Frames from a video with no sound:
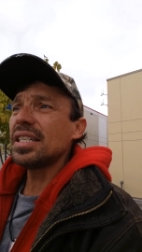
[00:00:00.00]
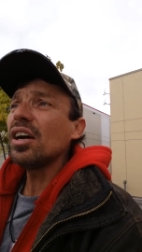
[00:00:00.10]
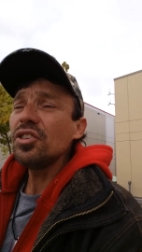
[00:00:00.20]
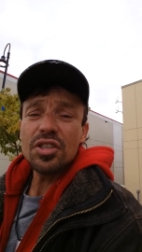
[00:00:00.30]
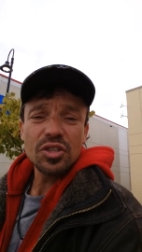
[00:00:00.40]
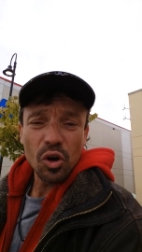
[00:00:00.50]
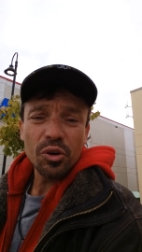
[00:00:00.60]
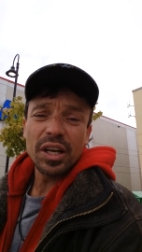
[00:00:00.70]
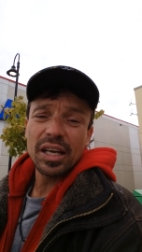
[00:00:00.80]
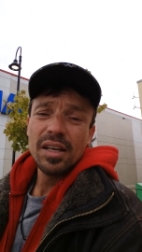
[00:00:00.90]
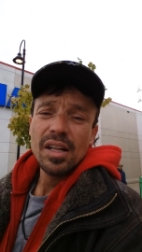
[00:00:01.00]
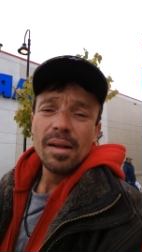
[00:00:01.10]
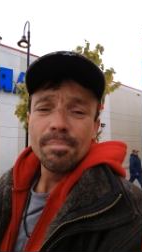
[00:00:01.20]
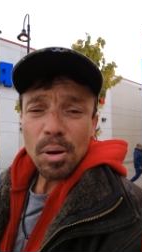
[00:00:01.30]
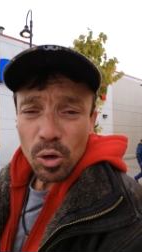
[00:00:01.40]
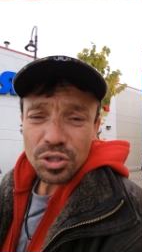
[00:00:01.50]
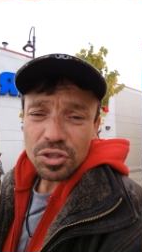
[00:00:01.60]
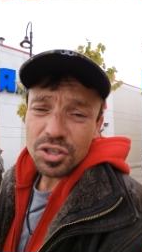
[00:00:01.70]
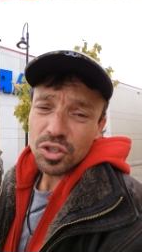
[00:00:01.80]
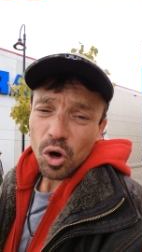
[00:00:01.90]
Tell your story.
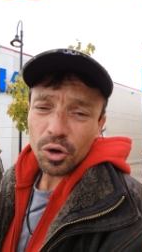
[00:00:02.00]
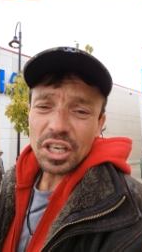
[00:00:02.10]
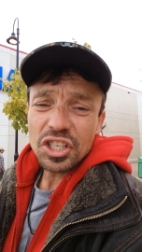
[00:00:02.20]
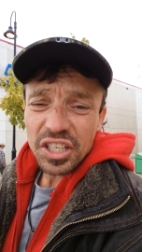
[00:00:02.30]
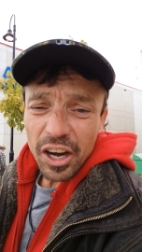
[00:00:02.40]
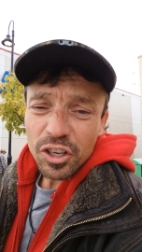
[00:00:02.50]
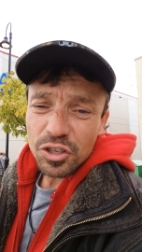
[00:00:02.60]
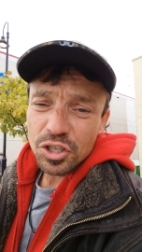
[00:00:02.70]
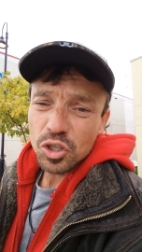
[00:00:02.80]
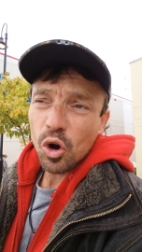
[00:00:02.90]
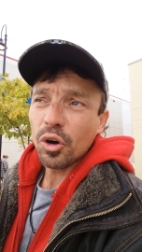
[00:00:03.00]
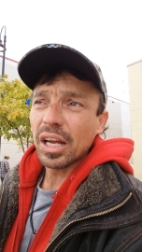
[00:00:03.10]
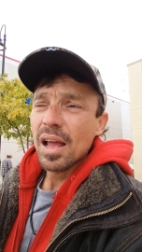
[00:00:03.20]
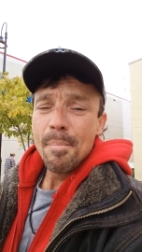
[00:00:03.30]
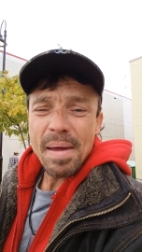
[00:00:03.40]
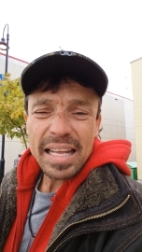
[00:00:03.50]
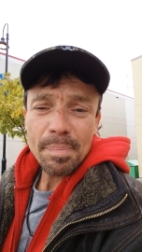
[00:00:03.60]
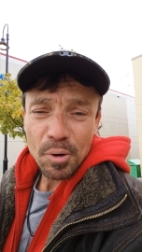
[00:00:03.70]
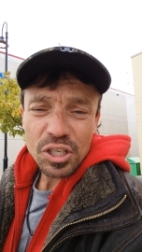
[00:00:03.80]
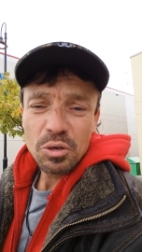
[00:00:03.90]
Post your story. Share your story. Make
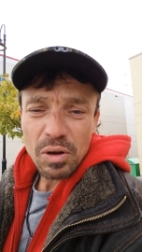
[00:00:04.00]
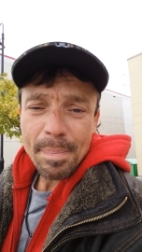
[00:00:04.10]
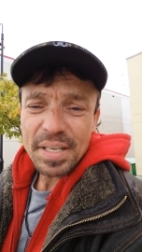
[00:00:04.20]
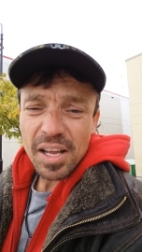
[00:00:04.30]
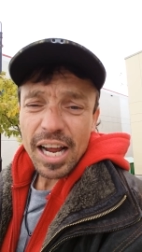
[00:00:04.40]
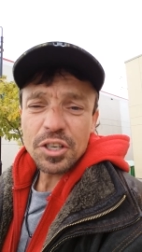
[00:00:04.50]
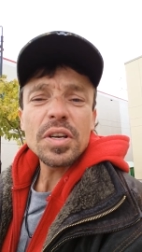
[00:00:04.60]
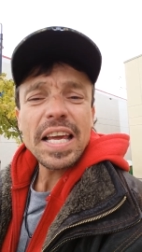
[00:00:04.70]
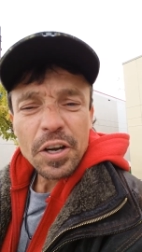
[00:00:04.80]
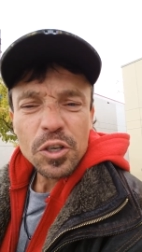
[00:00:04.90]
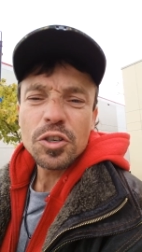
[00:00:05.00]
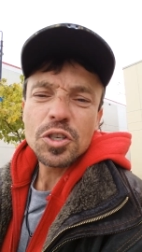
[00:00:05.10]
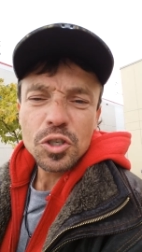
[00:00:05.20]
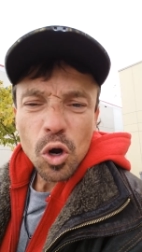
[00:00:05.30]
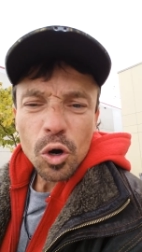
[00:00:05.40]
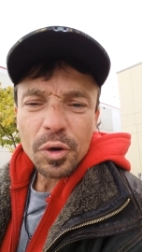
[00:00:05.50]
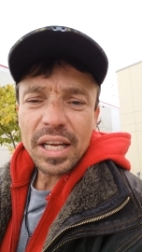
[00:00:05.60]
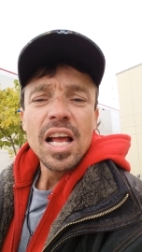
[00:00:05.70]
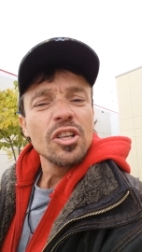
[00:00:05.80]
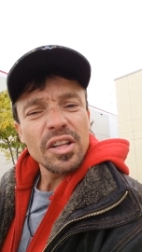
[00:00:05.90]
the person right beside you hear your
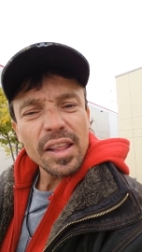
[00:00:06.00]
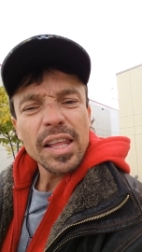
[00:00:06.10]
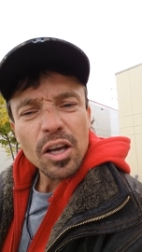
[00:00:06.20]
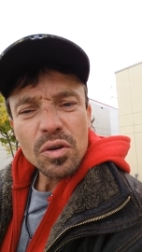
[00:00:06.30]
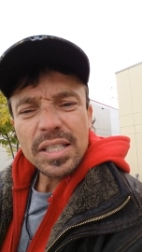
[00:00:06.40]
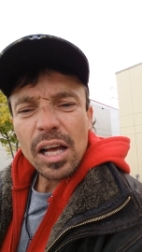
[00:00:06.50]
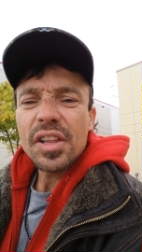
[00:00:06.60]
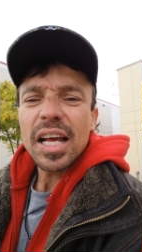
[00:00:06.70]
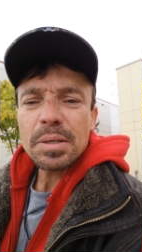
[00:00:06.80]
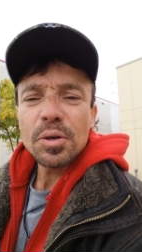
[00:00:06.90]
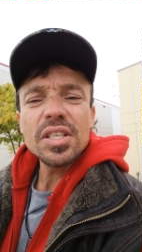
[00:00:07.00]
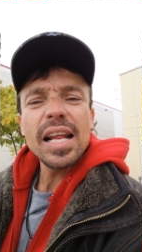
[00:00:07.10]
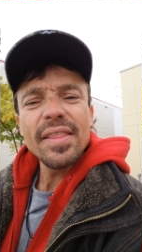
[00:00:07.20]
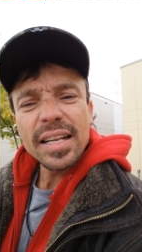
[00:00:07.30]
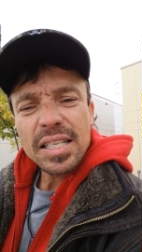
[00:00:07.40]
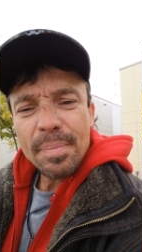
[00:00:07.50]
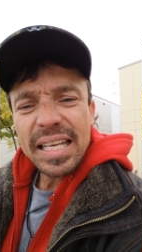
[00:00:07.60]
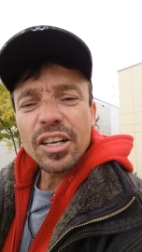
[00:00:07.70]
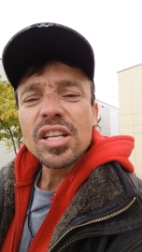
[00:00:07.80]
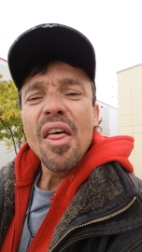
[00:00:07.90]
story so that they go and tell the next person and then
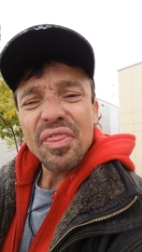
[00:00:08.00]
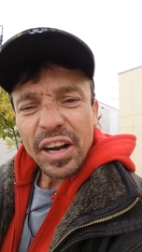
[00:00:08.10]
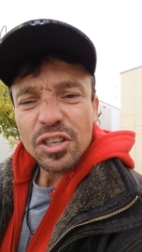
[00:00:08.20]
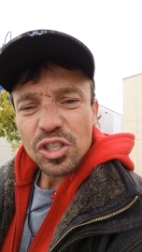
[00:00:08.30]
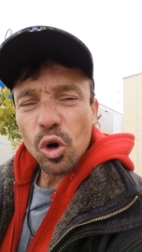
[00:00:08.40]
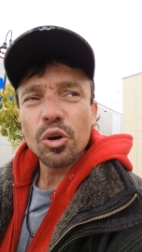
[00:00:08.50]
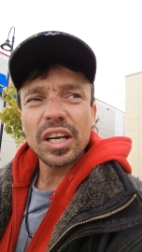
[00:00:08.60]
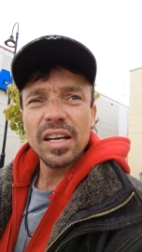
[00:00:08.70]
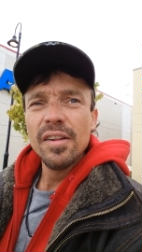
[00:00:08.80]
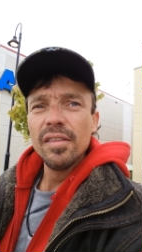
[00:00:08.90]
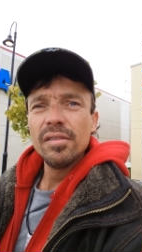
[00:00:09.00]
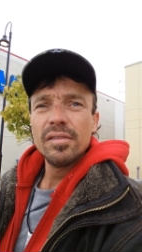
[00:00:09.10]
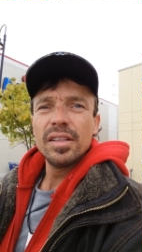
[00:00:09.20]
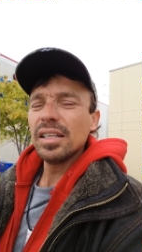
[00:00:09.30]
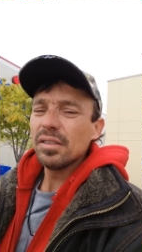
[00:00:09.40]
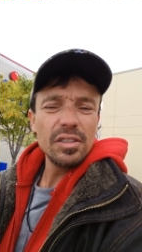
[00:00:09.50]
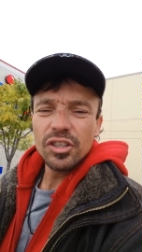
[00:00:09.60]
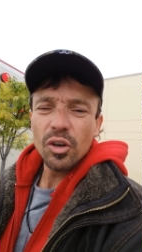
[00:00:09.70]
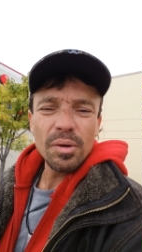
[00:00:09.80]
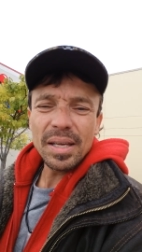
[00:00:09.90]
somebody hears their story.
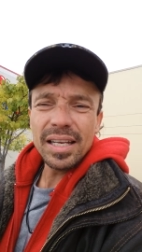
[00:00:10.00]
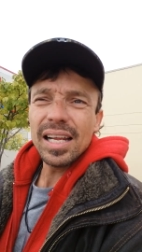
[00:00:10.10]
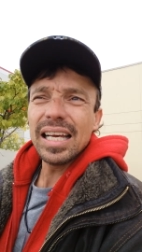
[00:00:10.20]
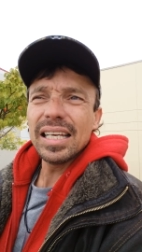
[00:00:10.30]
You know what I mean?